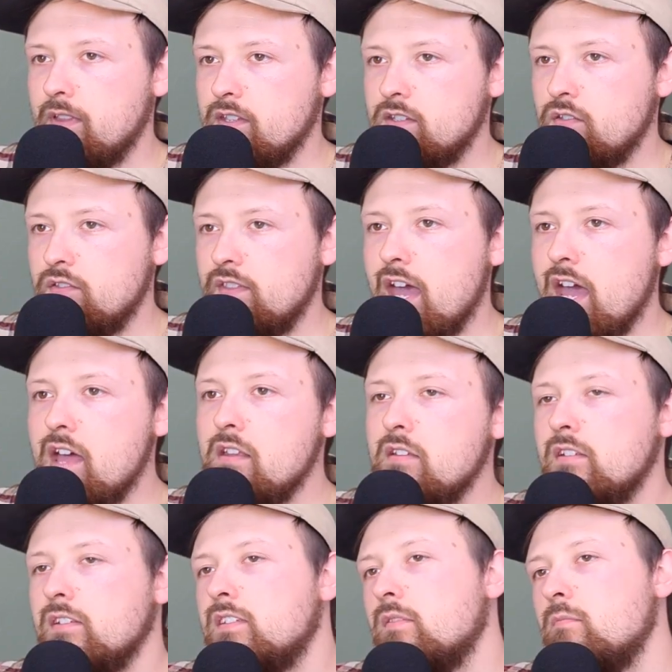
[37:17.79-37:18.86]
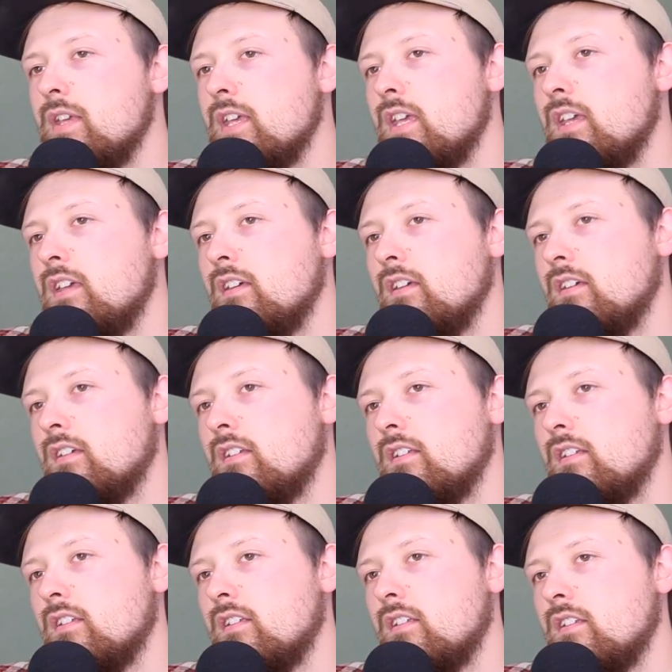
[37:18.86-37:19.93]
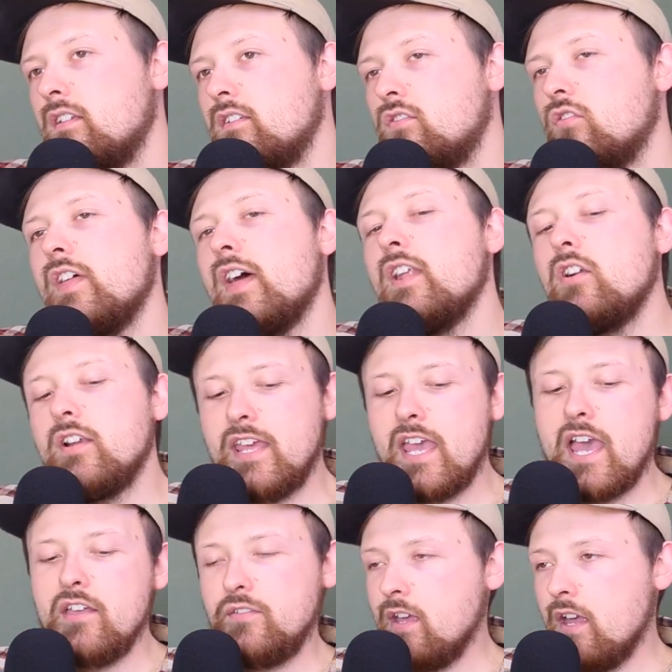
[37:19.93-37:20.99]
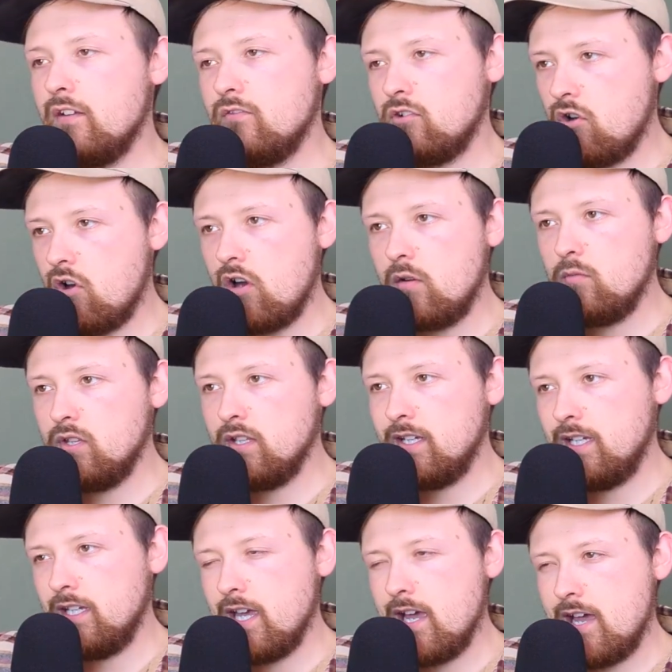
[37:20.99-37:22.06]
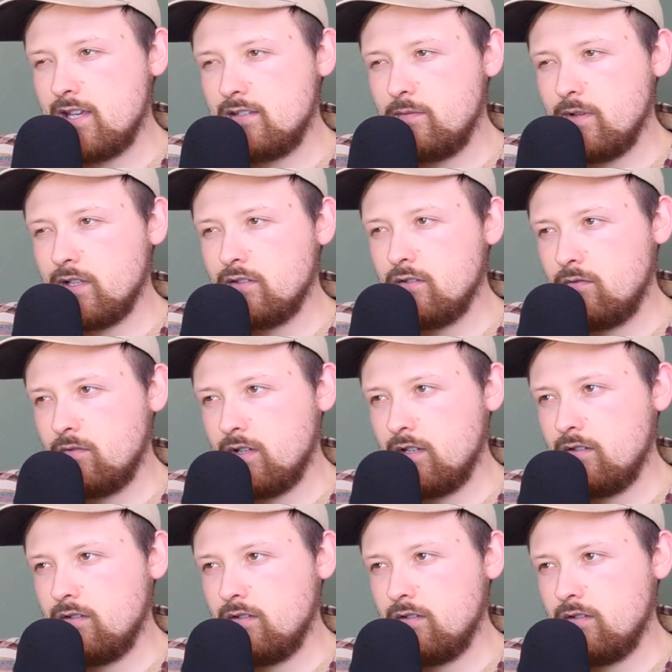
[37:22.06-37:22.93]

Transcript: So that to me, that already has kind of a caramely aspect to it.